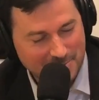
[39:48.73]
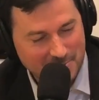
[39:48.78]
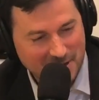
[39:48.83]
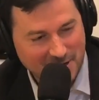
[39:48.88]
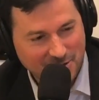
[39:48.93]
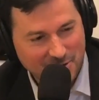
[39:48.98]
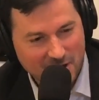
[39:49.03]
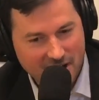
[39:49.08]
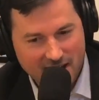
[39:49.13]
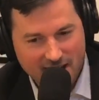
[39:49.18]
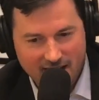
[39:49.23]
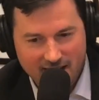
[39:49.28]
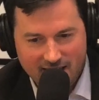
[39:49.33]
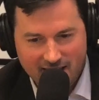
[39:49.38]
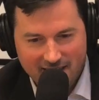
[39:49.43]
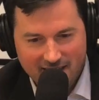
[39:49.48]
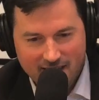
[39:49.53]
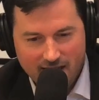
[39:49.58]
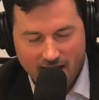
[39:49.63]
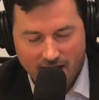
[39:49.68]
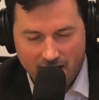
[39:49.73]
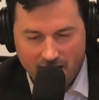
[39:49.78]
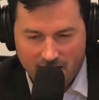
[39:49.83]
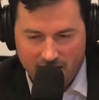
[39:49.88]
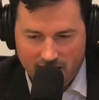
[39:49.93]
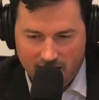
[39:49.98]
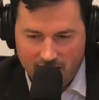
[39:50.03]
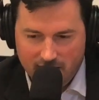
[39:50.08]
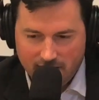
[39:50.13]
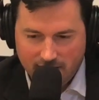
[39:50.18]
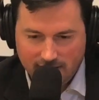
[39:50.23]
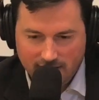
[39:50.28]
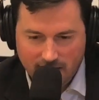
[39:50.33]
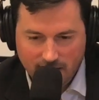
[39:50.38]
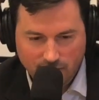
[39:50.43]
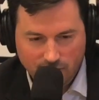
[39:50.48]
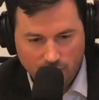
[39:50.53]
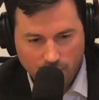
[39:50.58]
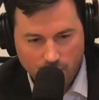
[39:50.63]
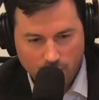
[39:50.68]
it's been great.
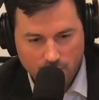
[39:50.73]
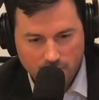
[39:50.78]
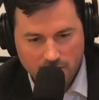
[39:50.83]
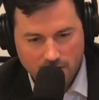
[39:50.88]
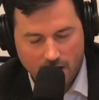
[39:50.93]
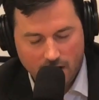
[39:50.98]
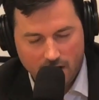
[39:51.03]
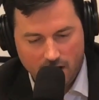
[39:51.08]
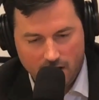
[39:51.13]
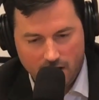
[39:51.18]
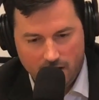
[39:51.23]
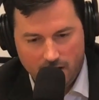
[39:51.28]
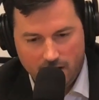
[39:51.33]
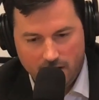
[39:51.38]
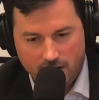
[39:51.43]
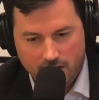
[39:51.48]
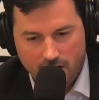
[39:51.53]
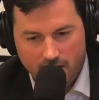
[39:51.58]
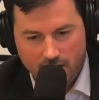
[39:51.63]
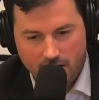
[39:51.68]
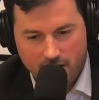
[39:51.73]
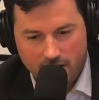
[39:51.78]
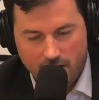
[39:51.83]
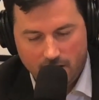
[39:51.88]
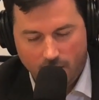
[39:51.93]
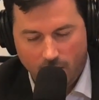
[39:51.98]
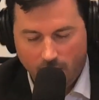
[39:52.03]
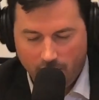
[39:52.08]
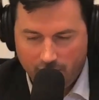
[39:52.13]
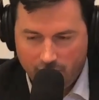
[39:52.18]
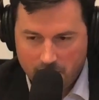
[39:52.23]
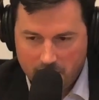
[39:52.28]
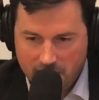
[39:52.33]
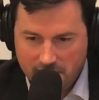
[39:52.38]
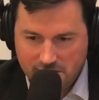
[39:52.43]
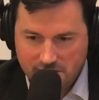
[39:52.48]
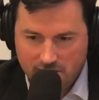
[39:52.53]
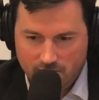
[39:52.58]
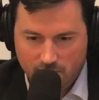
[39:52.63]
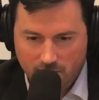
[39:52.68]
Stay tuned on all
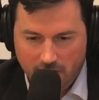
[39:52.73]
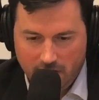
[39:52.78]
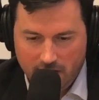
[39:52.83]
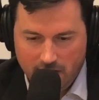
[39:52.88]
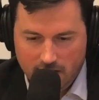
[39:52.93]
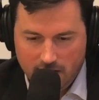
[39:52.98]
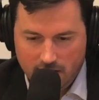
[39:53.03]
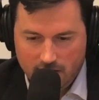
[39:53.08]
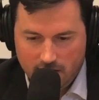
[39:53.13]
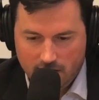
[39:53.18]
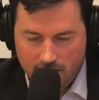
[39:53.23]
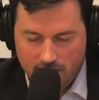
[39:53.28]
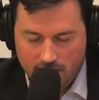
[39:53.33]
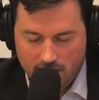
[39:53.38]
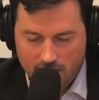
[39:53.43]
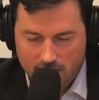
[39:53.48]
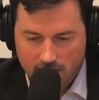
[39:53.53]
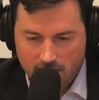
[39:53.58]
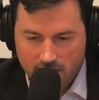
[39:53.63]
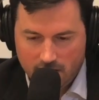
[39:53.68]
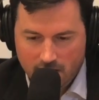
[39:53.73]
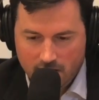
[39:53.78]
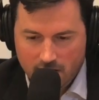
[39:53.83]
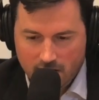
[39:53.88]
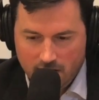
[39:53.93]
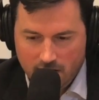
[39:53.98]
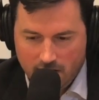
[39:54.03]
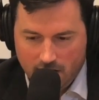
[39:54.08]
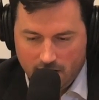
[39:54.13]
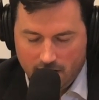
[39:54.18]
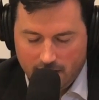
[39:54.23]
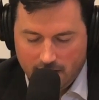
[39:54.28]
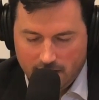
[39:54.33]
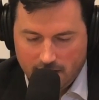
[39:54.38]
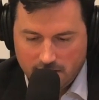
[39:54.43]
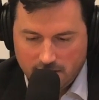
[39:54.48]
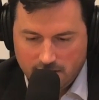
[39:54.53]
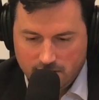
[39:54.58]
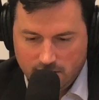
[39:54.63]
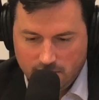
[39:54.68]
information related to
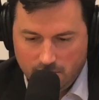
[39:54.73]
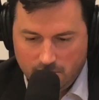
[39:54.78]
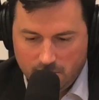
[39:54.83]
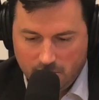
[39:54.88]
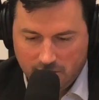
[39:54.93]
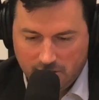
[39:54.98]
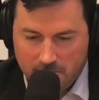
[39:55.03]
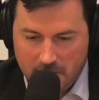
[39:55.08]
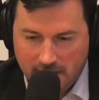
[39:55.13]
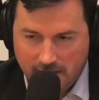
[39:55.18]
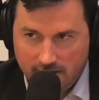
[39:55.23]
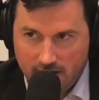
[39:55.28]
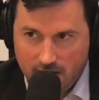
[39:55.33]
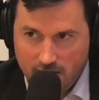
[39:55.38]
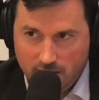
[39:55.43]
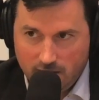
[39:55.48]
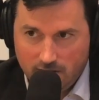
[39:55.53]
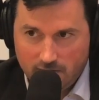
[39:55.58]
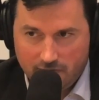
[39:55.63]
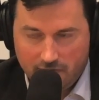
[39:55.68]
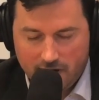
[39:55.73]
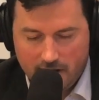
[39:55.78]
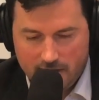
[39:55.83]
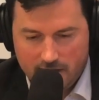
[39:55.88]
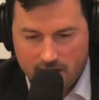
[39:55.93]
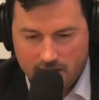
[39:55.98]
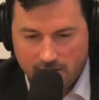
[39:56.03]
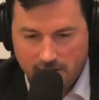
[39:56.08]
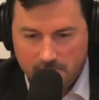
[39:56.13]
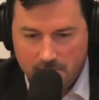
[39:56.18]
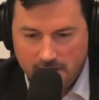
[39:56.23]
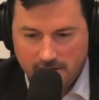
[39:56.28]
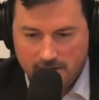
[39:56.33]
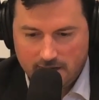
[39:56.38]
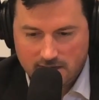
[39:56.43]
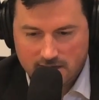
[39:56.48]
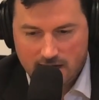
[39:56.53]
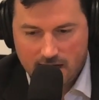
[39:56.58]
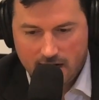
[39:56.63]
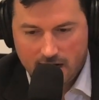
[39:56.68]
both SpaceNet. You can find that on
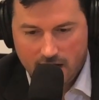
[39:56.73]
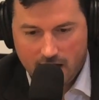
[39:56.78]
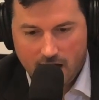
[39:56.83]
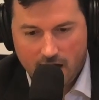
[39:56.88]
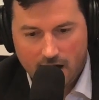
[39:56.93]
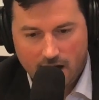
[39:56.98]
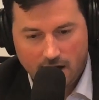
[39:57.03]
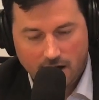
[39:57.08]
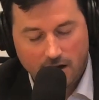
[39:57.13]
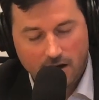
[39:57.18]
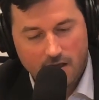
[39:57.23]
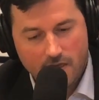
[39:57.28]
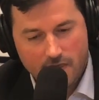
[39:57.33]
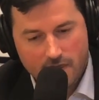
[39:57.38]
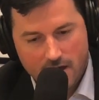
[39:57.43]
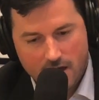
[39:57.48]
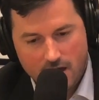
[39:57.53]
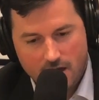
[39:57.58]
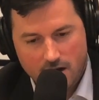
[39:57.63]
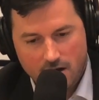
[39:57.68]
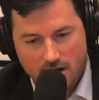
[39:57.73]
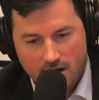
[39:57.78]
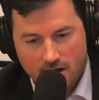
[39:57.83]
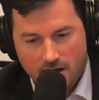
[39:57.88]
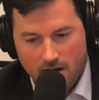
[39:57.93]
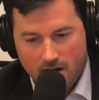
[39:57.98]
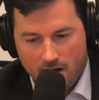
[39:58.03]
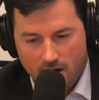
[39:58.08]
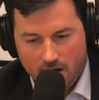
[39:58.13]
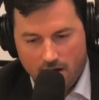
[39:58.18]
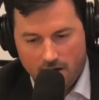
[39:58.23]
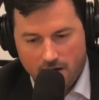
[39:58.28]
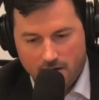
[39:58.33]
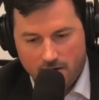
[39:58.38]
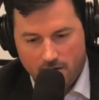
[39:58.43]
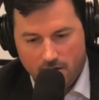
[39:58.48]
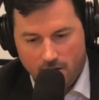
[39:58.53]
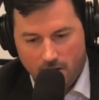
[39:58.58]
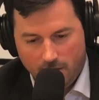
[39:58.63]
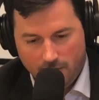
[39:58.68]
spacenet.ai, and then
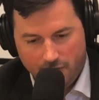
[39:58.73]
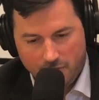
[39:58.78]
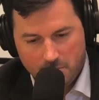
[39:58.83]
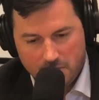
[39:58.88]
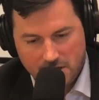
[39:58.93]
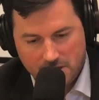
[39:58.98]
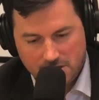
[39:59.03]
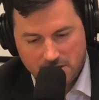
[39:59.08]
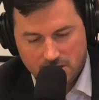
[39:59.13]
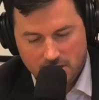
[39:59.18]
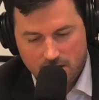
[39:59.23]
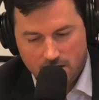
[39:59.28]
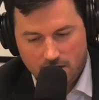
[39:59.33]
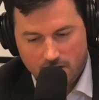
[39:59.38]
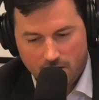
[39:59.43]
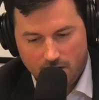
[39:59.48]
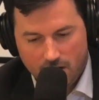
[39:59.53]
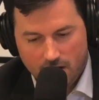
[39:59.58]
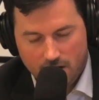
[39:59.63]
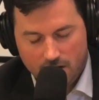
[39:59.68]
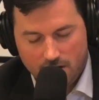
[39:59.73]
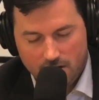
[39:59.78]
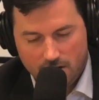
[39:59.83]
all information